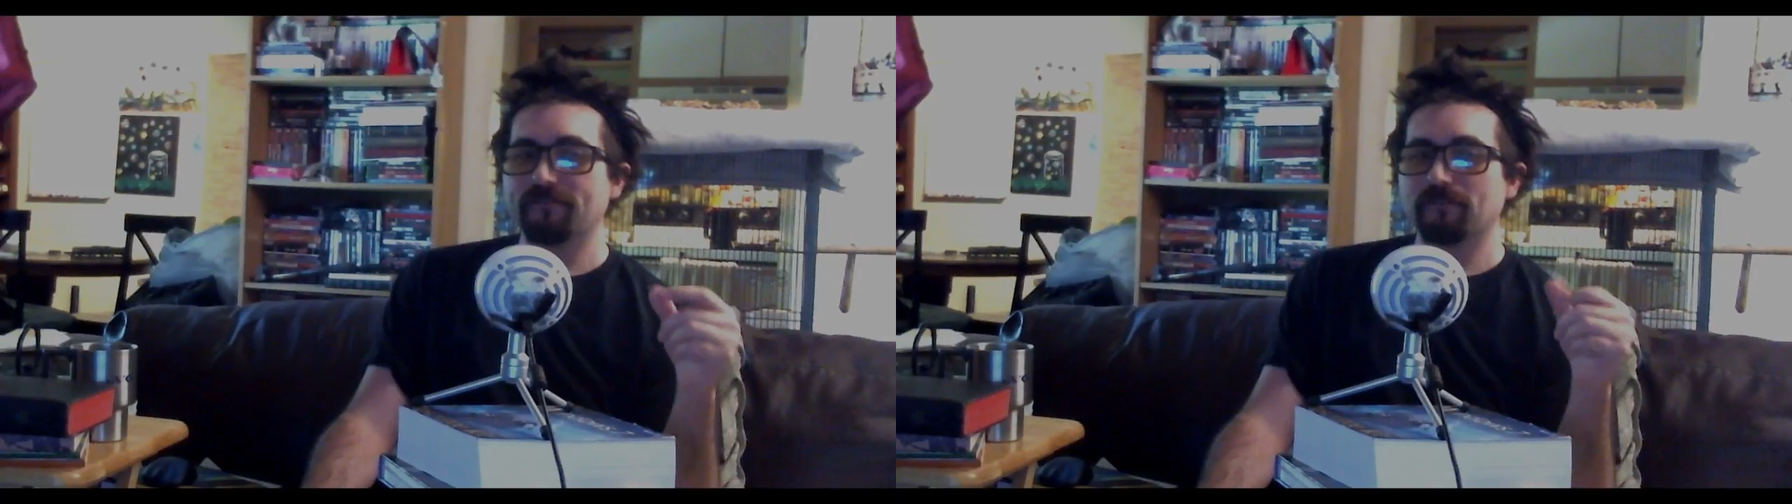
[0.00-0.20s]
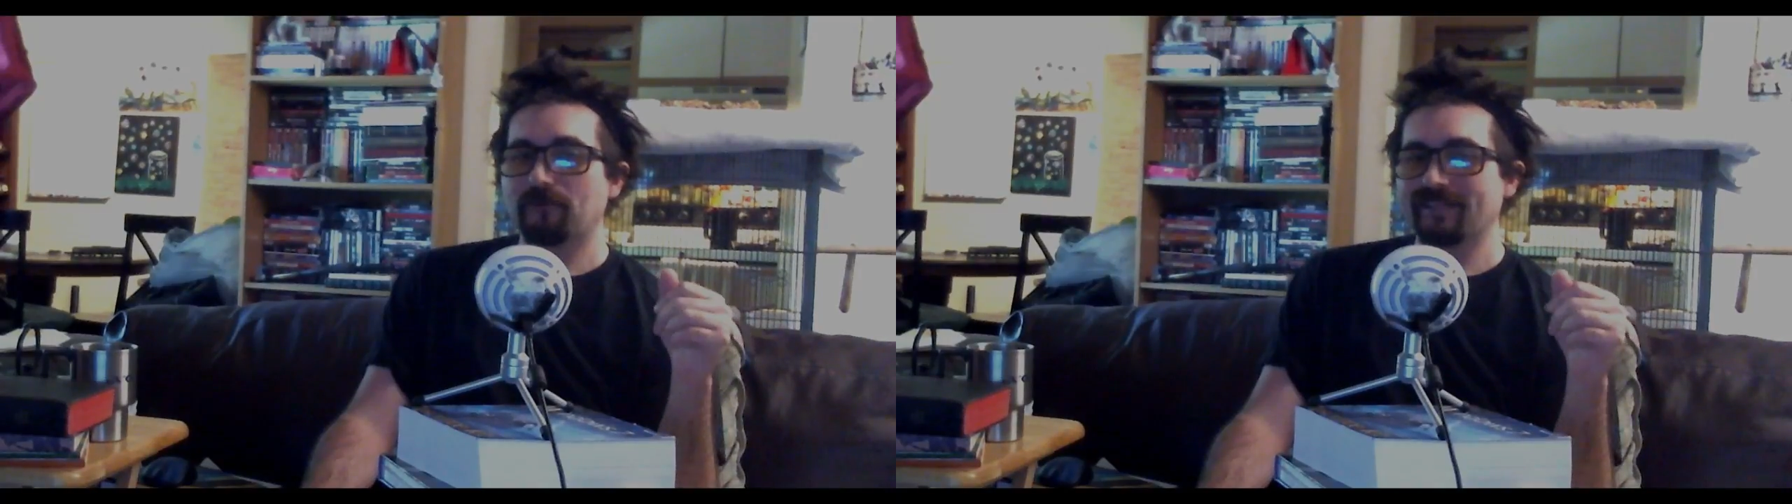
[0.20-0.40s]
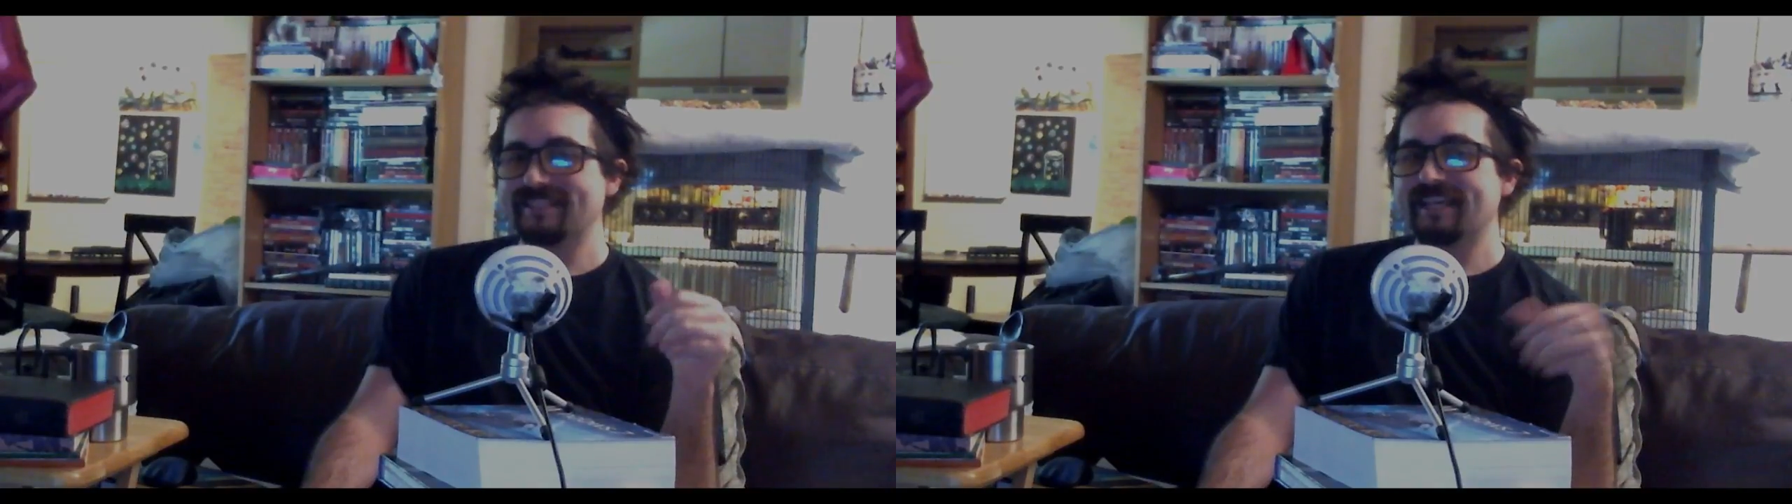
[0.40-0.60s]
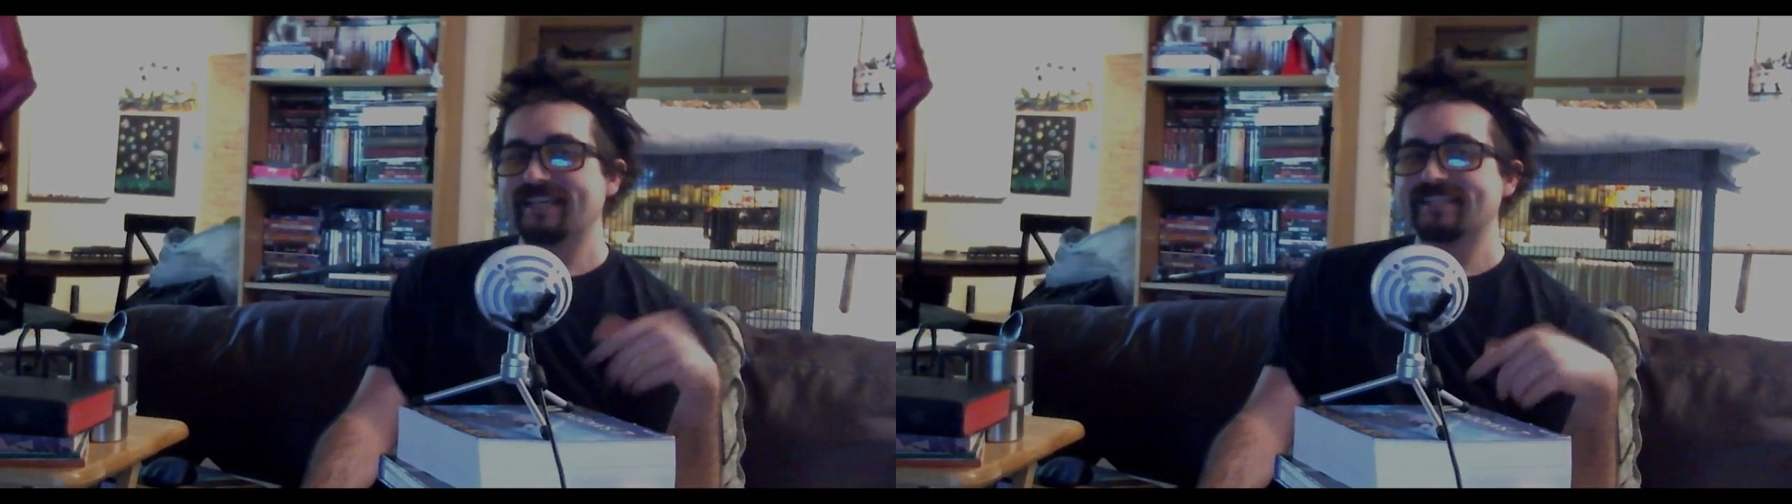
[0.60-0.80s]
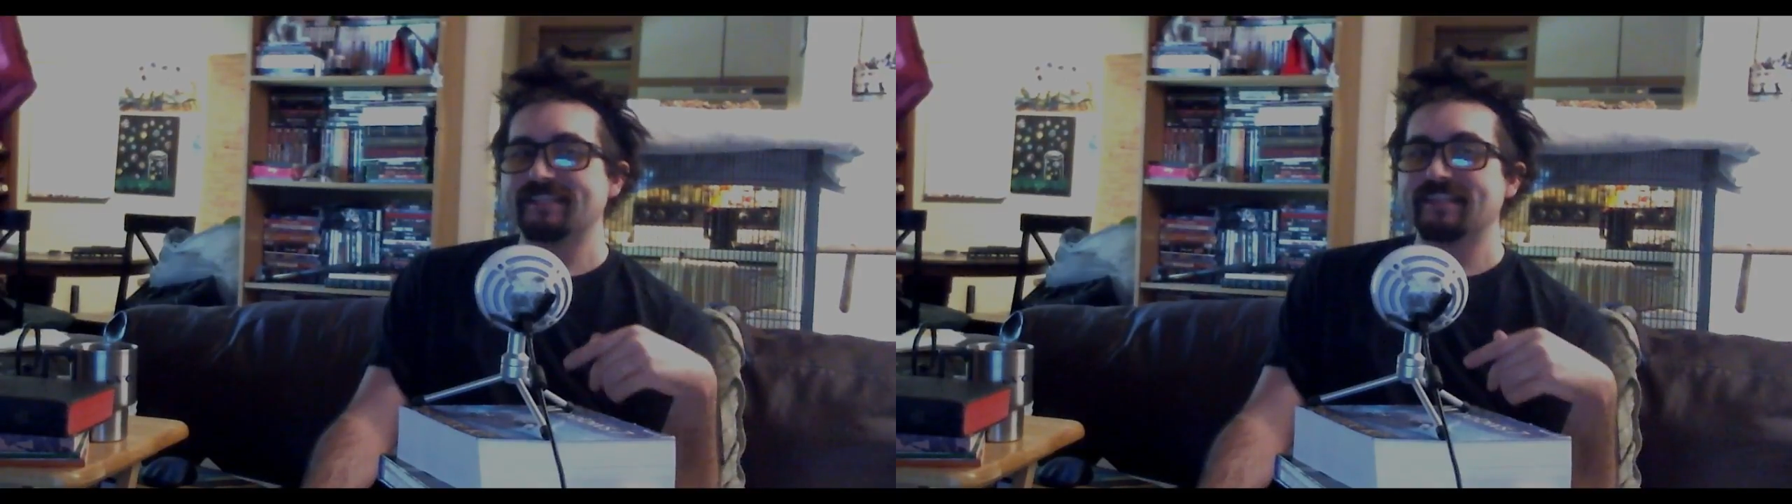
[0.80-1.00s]
for 1
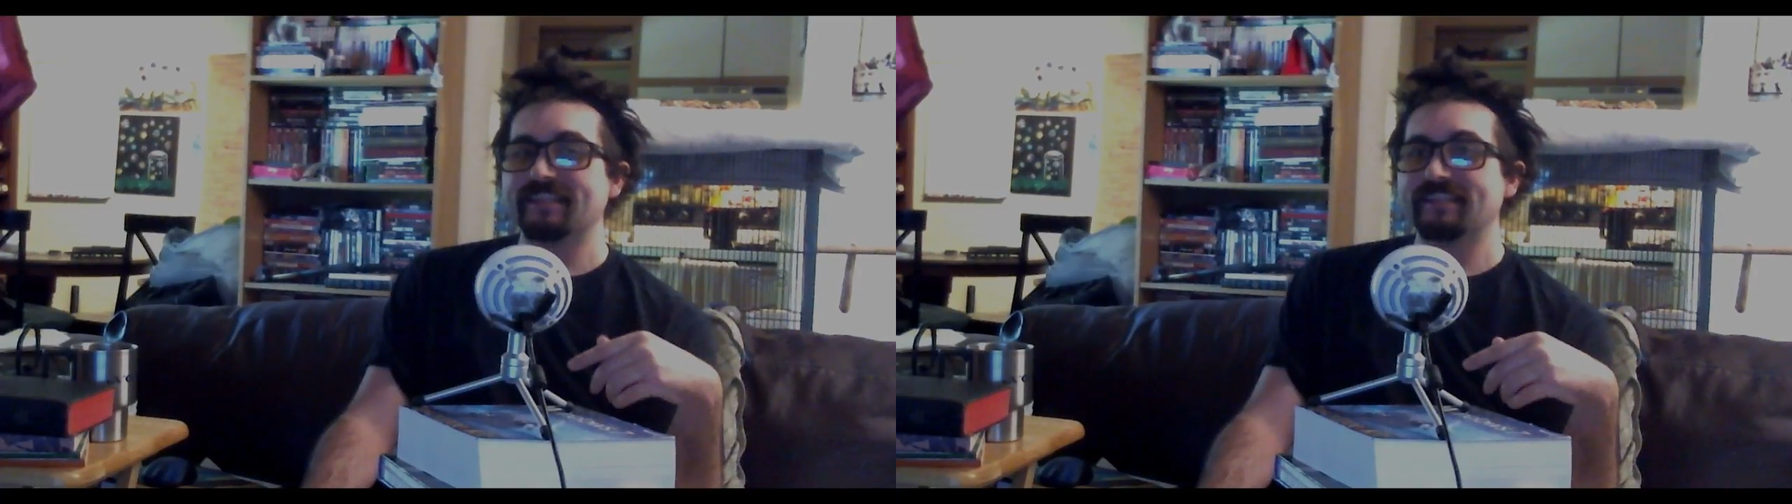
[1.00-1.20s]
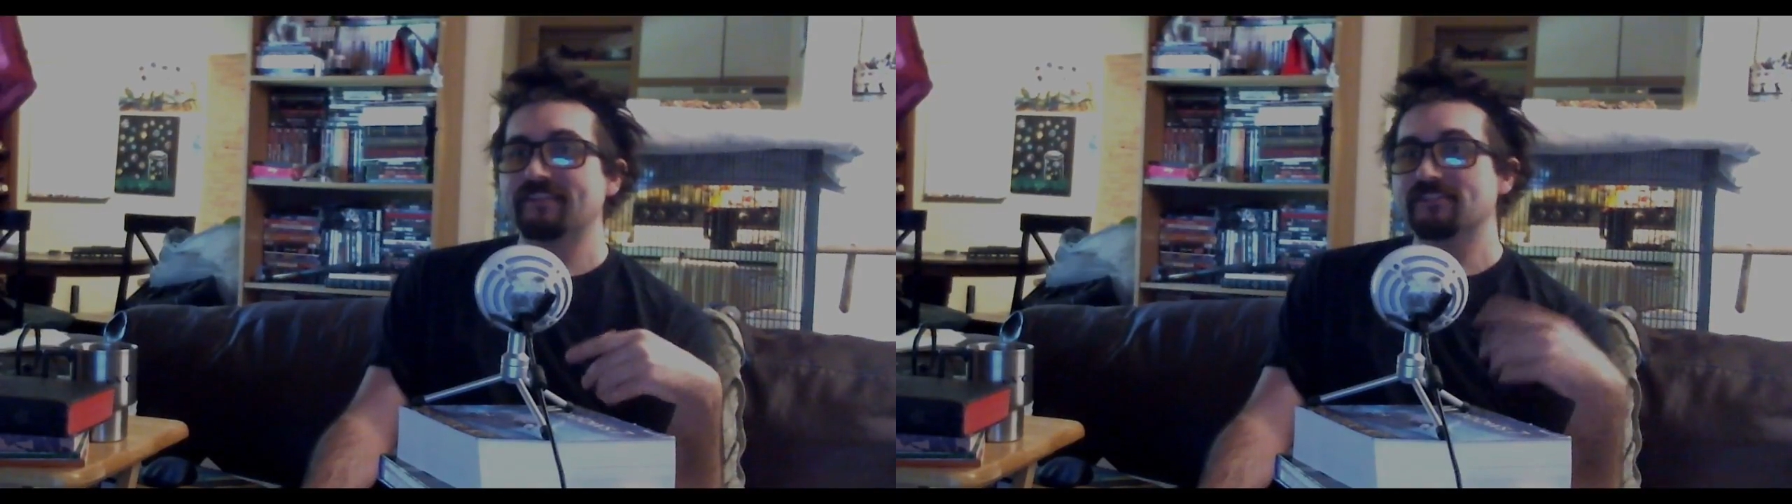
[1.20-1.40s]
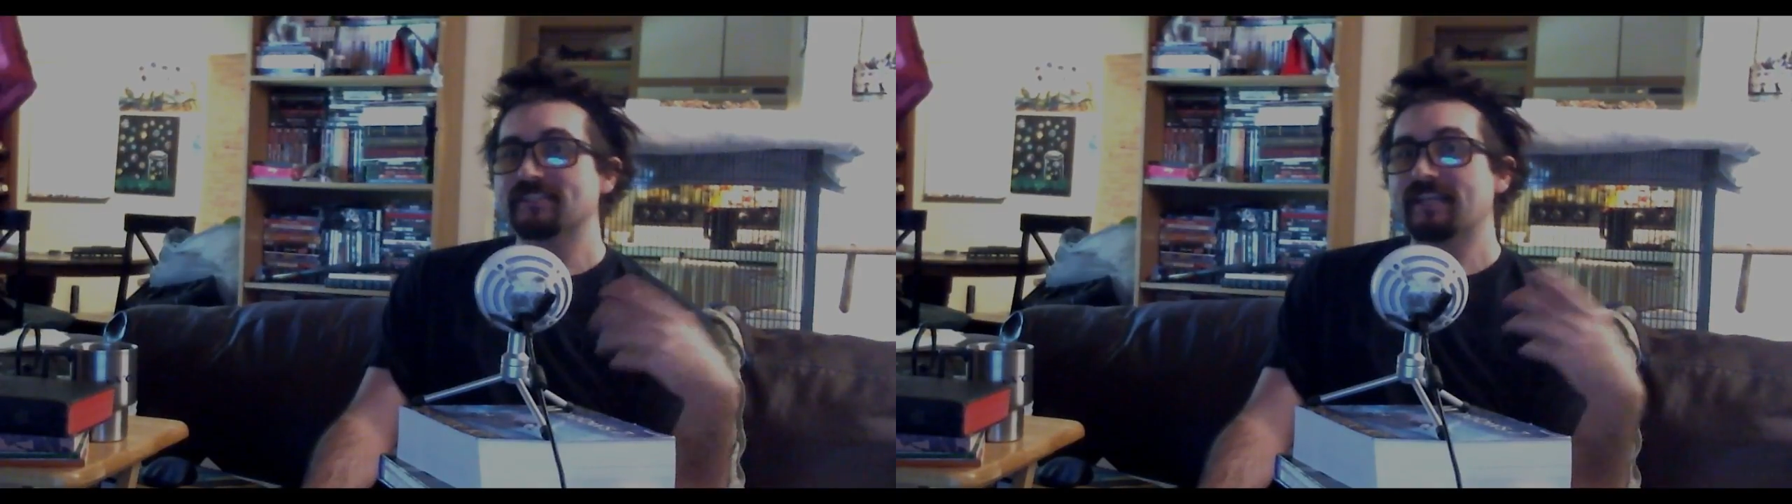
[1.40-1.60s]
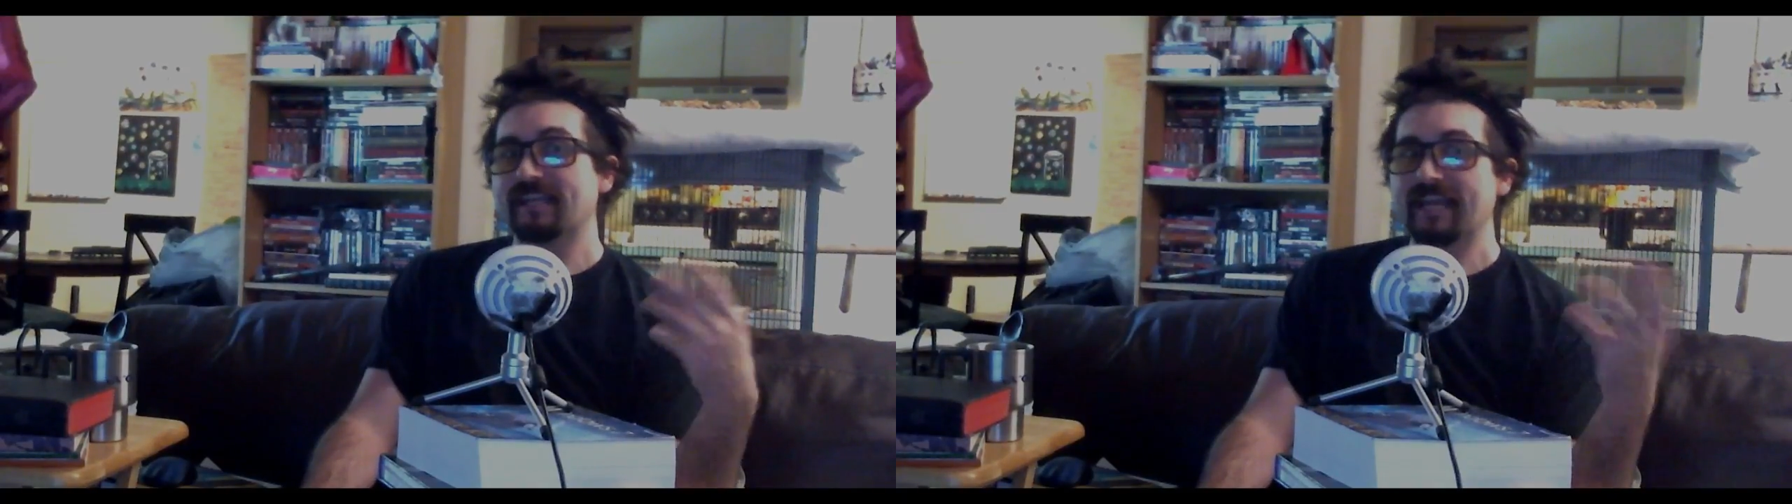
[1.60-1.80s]
second to think that there's not an